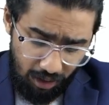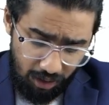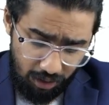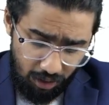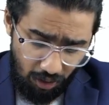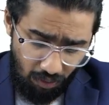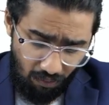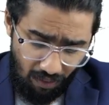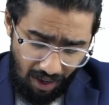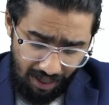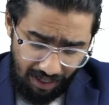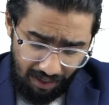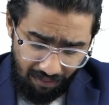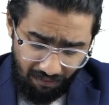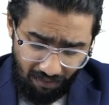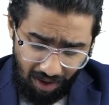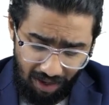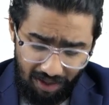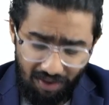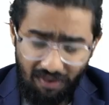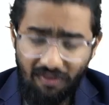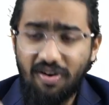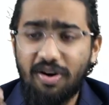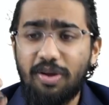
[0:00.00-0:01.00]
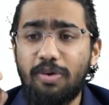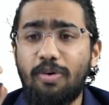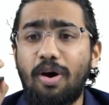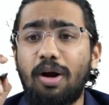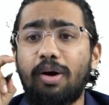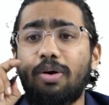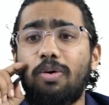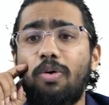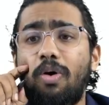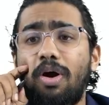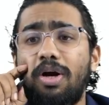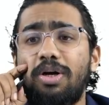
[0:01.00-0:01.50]
So whatever you are
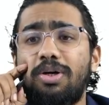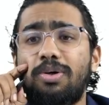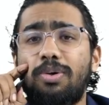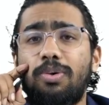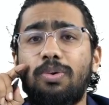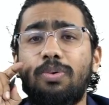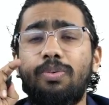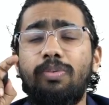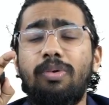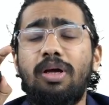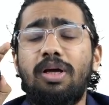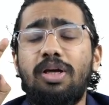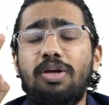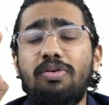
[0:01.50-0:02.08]
going to do,